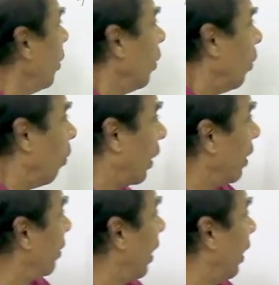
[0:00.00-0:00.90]
what is
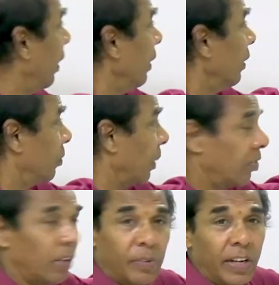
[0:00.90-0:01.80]
the special
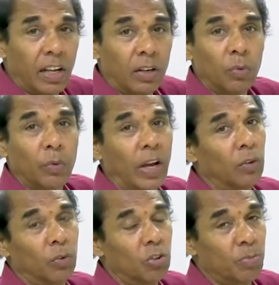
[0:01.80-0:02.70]
verb here? We have
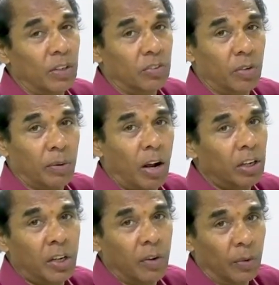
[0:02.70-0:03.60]
no special verb. Already
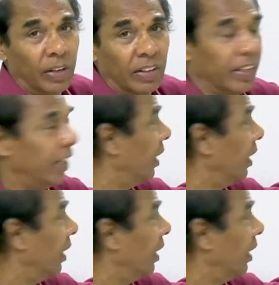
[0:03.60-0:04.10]
we have decided.